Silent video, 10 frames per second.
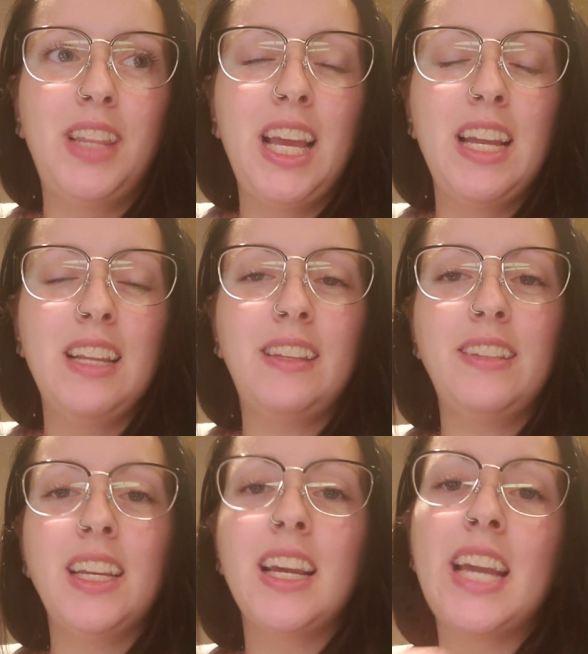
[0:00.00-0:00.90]
They
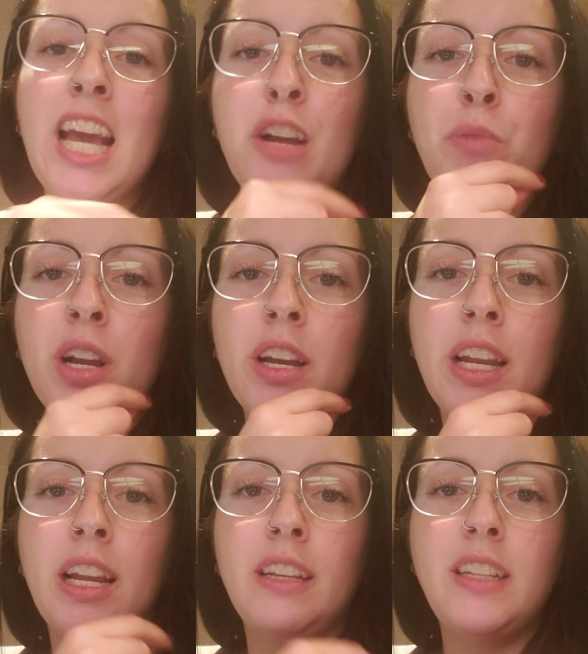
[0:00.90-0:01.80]
stick a camera
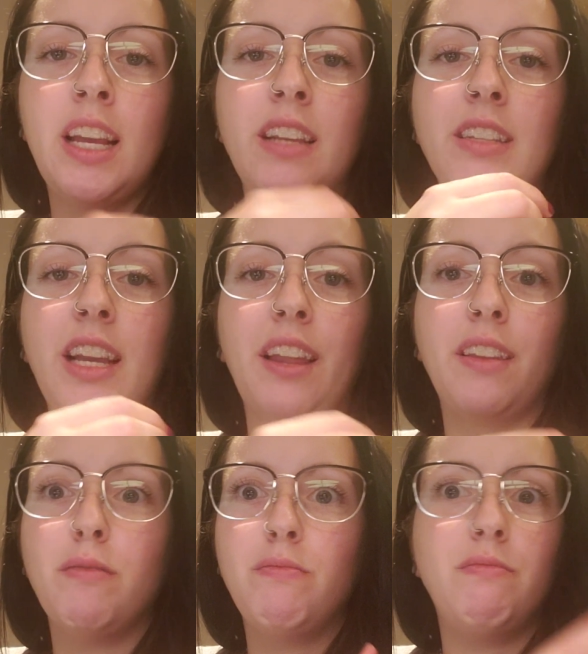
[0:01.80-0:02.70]
and it takes
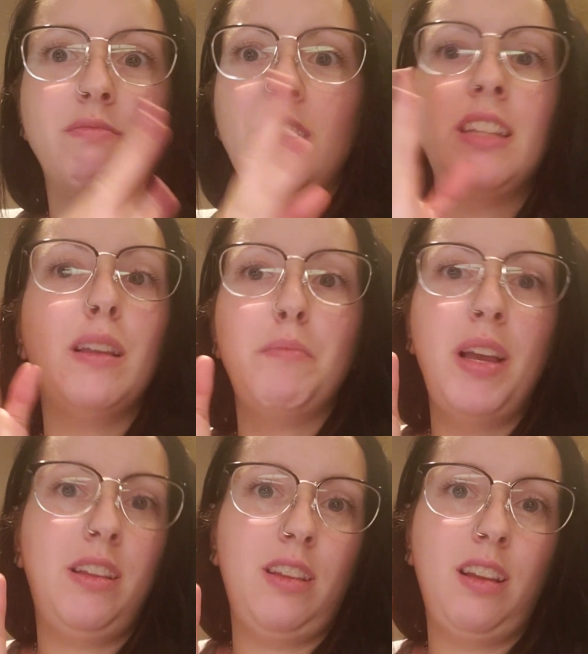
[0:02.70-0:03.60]
it's
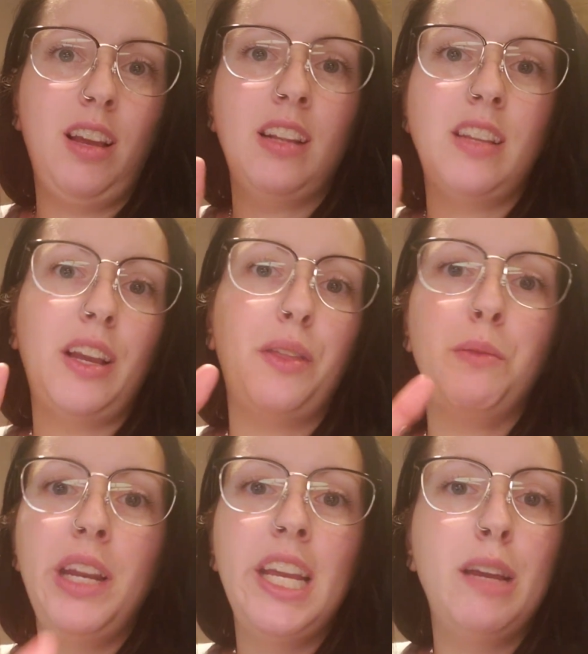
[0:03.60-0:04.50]
amazing. It's like a
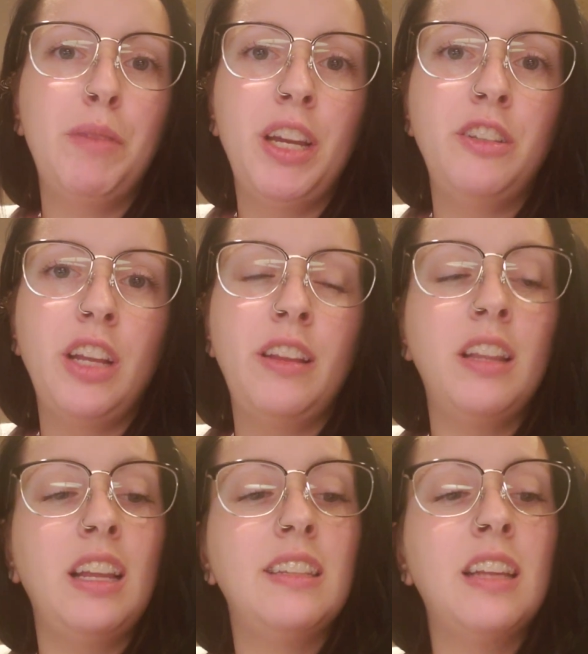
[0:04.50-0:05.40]
3D image, and
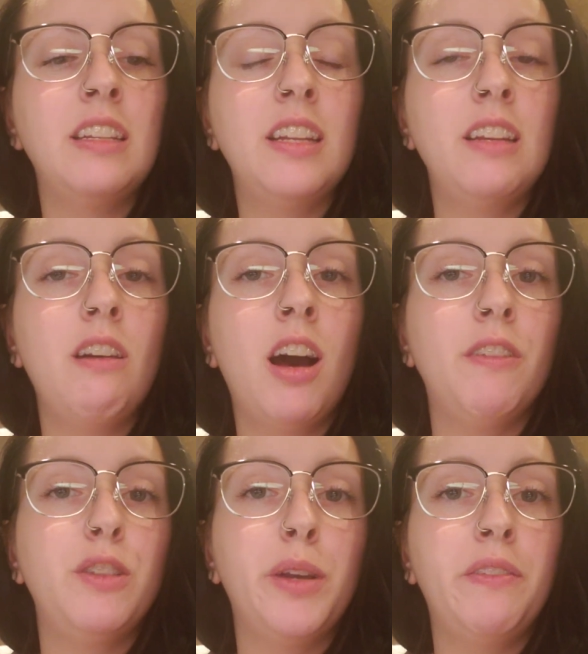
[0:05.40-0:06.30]
then they sent it
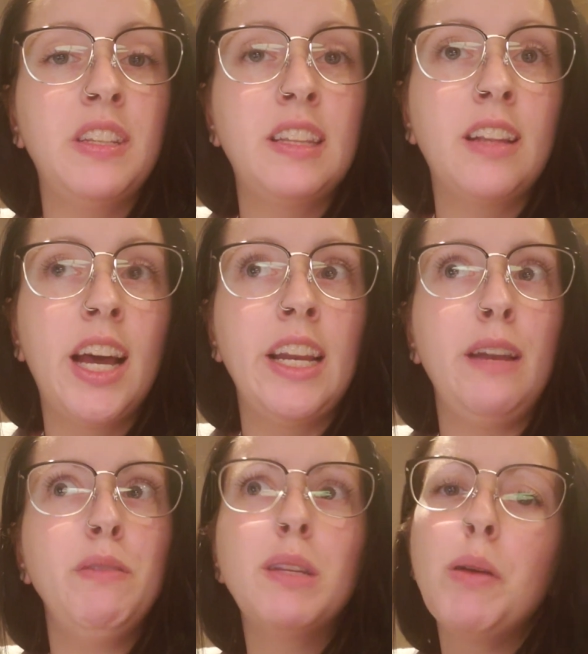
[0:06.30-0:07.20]
off to Invisalign. And
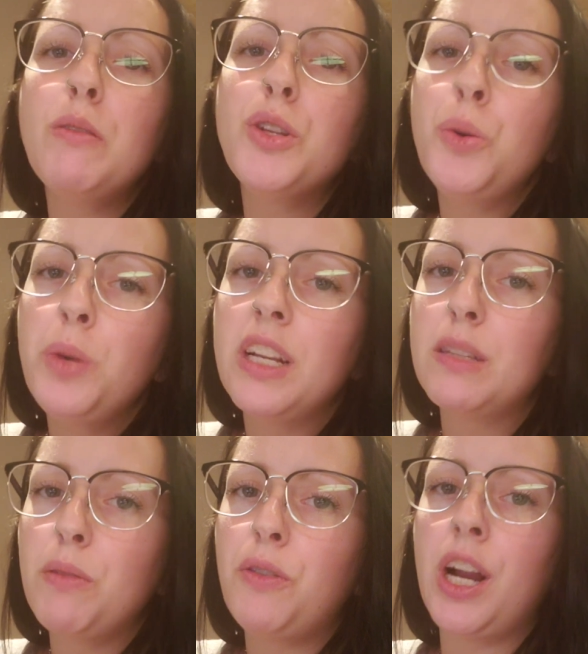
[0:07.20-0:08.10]
it was about 2 weeks
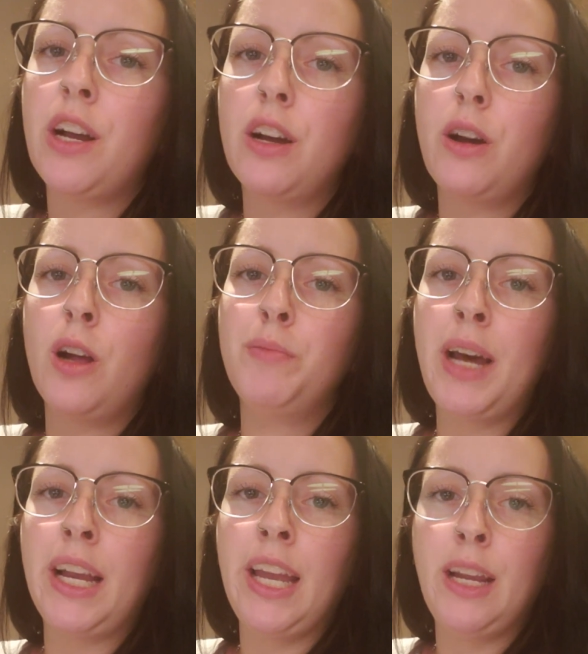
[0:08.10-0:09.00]
before I got called
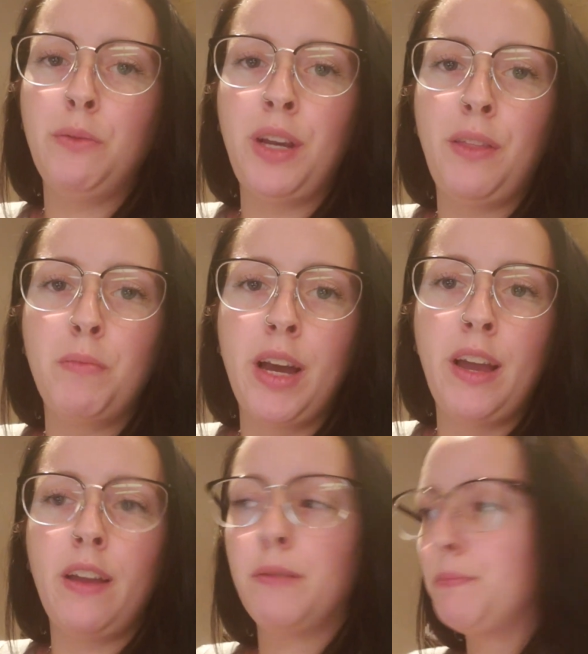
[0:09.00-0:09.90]
back in with my